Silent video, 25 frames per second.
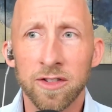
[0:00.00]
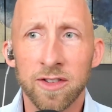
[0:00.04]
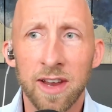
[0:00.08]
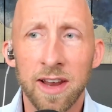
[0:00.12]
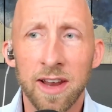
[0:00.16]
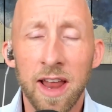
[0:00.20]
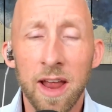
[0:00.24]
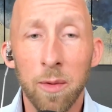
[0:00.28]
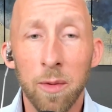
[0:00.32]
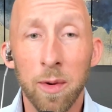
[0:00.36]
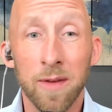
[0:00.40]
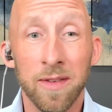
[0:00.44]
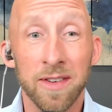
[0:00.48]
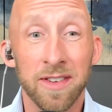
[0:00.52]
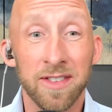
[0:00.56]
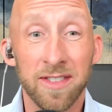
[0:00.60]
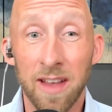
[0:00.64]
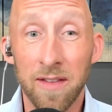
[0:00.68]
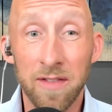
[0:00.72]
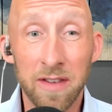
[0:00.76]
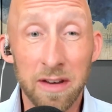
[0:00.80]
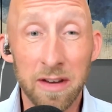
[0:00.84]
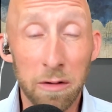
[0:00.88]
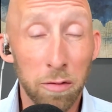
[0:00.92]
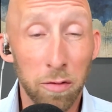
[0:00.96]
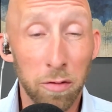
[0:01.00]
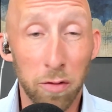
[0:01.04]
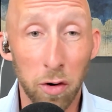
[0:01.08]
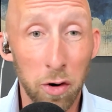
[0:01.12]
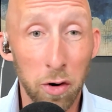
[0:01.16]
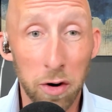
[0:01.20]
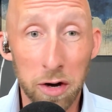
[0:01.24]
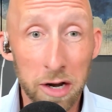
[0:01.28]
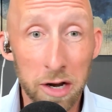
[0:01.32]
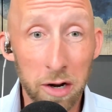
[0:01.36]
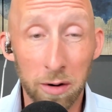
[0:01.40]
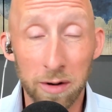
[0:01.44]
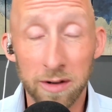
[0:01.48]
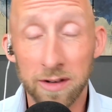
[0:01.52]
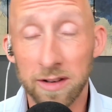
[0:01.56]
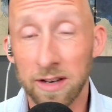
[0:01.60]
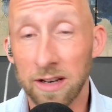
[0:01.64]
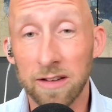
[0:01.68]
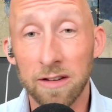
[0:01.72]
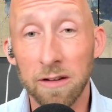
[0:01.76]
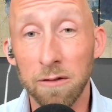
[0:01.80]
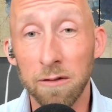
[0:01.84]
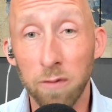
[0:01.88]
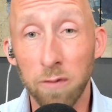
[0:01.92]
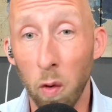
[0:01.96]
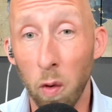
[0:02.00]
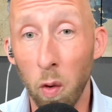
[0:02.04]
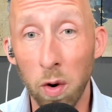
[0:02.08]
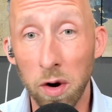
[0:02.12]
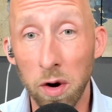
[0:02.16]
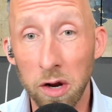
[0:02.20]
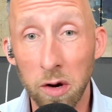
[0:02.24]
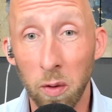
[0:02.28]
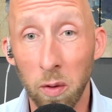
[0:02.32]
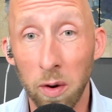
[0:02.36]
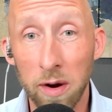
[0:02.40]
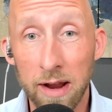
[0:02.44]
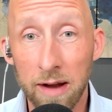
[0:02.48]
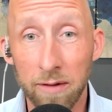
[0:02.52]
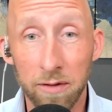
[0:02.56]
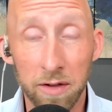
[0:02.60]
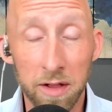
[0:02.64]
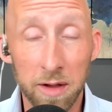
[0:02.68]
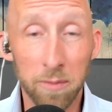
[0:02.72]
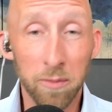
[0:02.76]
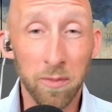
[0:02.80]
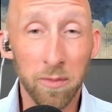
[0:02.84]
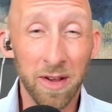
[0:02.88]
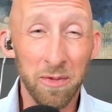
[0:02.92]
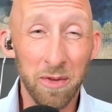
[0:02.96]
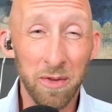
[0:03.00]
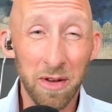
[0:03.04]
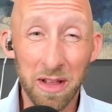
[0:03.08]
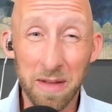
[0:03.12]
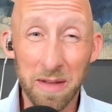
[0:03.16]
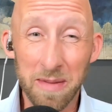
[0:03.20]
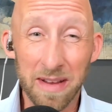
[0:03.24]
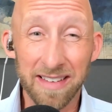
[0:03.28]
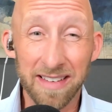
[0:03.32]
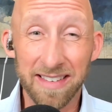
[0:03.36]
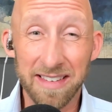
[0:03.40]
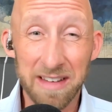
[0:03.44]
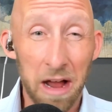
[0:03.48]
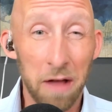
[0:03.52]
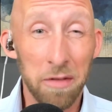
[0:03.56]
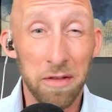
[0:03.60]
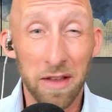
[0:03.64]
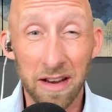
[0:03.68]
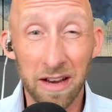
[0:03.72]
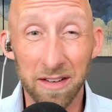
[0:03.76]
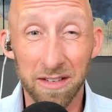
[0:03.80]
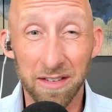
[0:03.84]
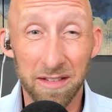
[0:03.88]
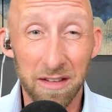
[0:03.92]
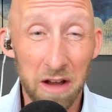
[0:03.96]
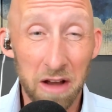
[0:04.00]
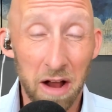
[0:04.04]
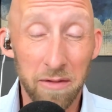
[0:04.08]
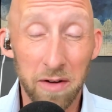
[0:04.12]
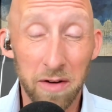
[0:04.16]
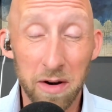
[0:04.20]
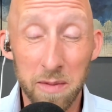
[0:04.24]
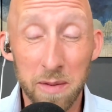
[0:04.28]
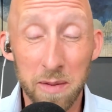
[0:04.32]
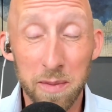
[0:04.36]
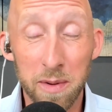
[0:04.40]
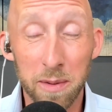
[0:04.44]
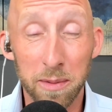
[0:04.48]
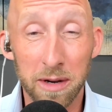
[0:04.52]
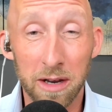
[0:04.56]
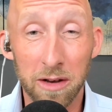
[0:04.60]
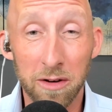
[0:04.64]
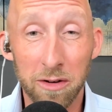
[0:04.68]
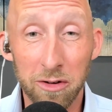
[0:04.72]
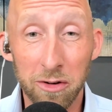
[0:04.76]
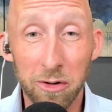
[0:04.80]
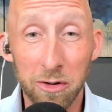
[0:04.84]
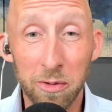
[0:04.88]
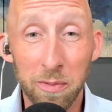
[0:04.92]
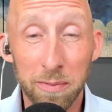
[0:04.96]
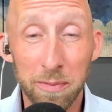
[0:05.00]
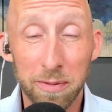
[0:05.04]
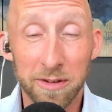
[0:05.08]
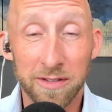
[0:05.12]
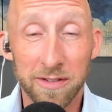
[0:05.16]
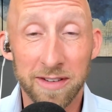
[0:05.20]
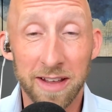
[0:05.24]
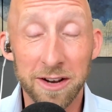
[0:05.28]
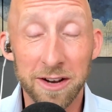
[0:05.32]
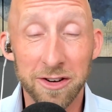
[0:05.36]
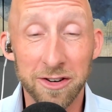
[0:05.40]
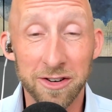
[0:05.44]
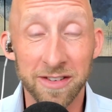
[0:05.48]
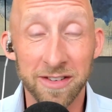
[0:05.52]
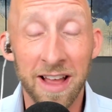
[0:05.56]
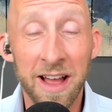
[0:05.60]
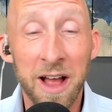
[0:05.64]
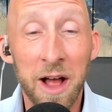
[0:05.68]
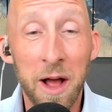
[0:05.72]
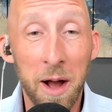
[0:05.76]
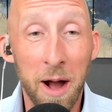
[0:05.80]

saying, hey, we have a 70-30 or a 60-40 or whatever. That really means nothing because not very many people can do percentages.